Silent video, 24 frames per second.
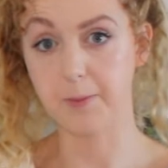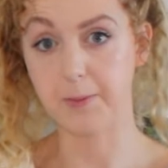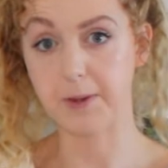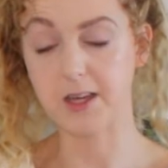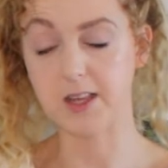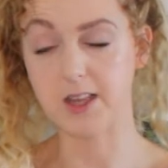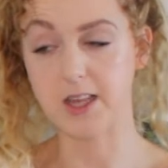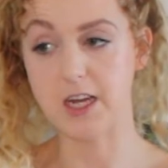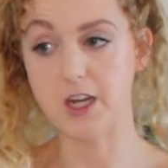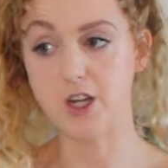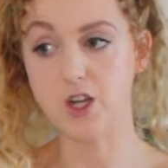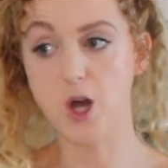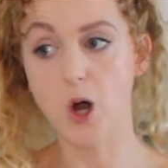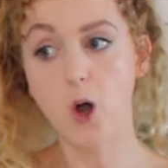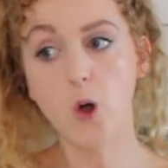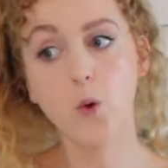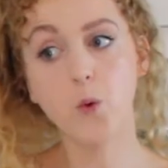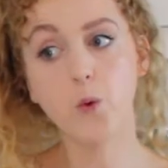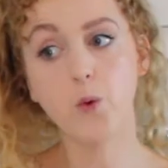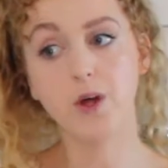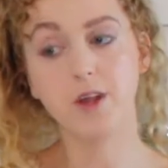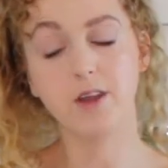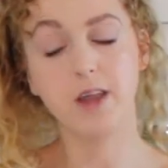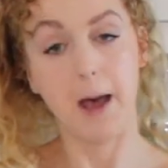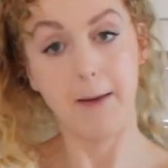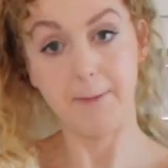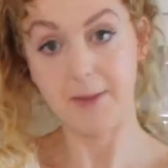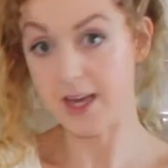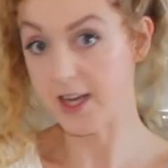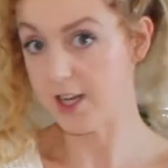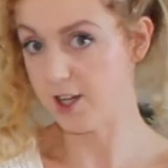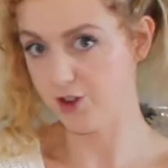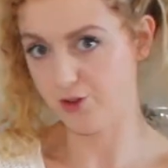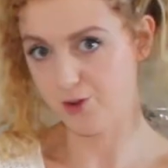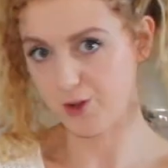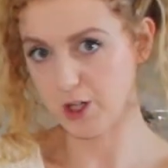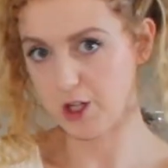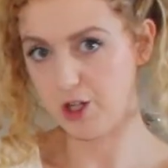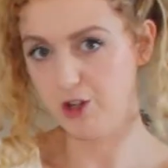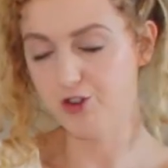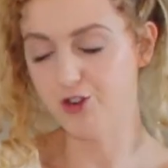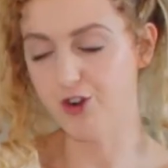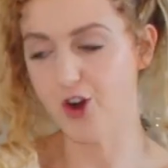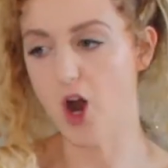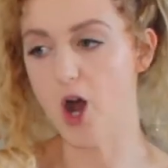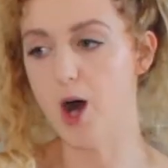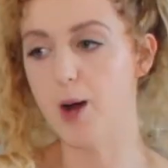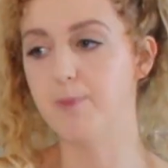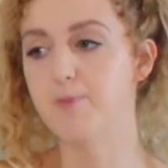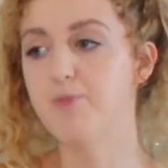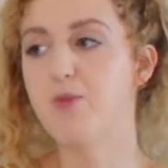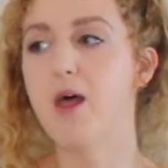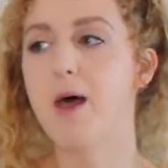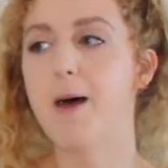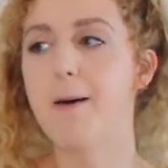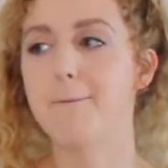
because I know nutmeg is really strong,